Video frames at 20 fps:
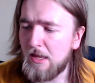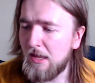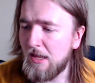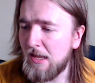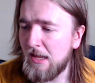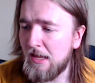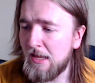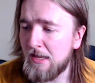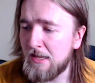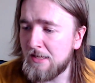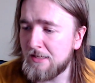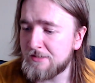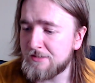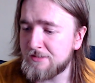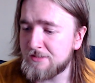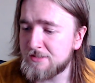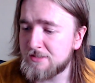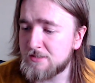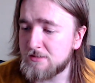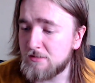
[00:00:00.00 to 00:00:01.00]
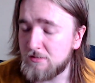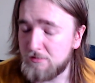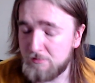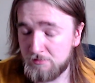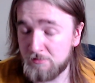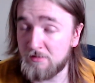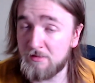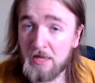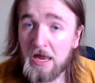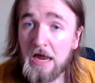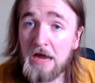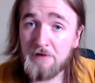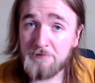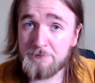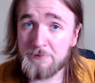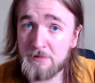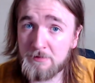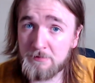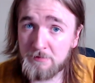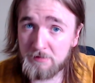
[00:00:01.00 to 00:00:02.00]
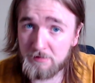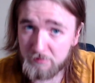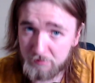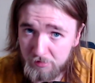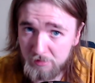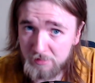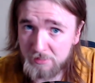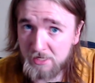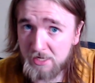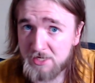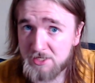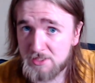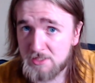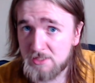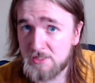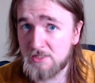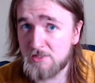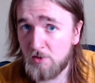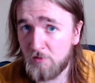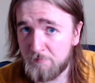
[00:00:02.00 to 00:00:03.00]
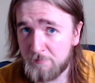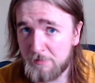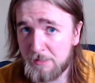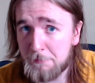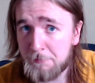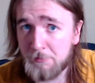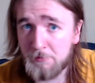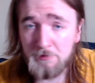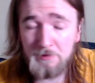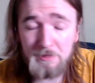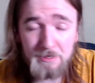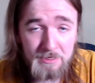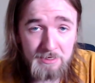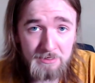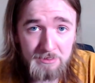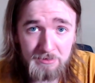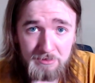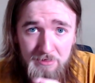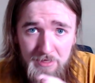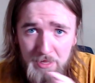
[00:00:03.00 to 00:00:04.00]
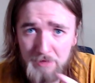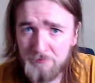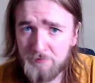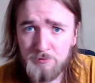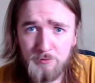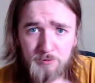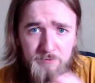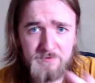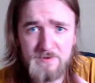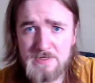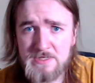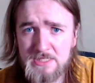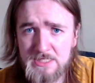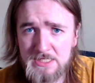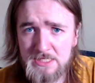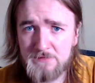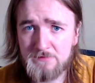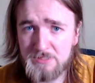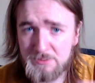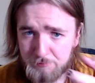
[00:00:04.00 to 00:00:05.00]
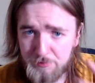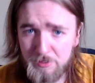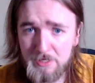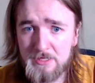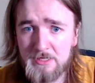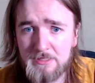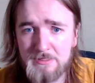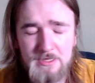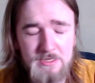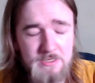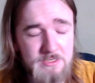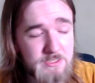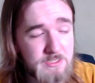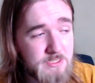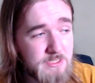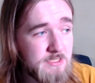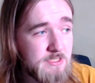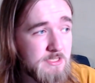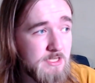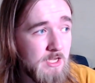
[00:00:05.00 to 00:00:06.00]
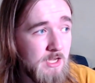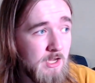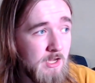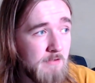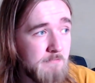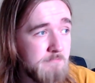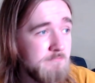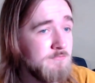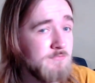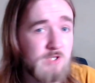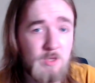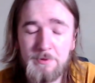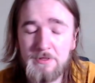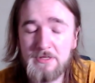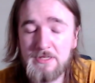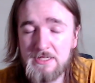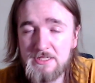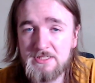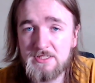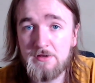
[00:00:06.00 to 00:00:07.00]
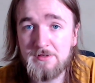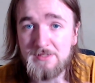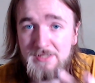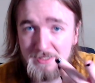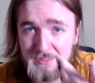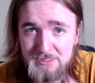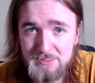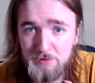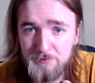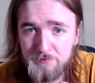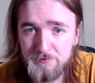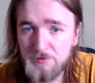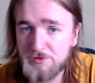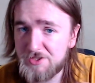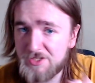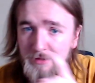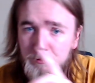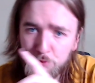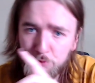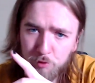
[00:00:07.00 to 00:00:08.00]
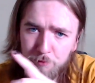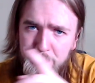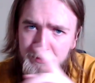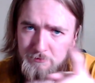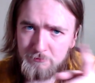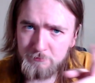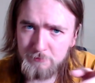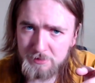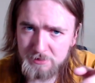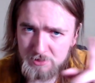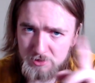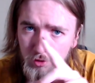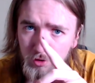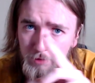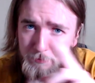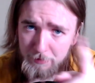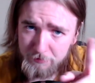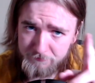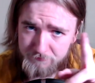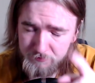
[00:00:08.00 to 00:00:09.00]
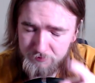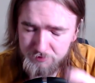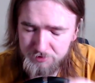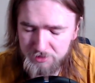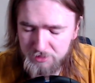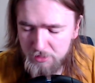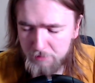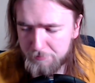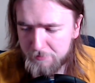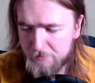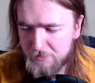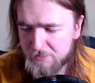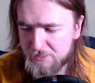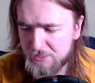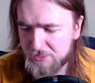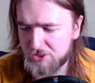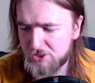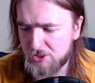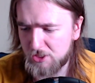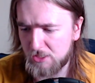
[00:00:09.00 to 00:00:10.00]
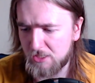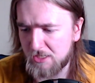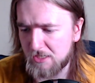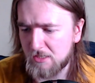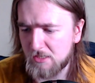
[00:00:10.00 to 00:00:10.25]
And there have been occasions of people in F1 or feeder series breaking this. A couple of years ago, Santino Ferrucci, and we'll be coming back to talk about Ferrucci in a bit actually,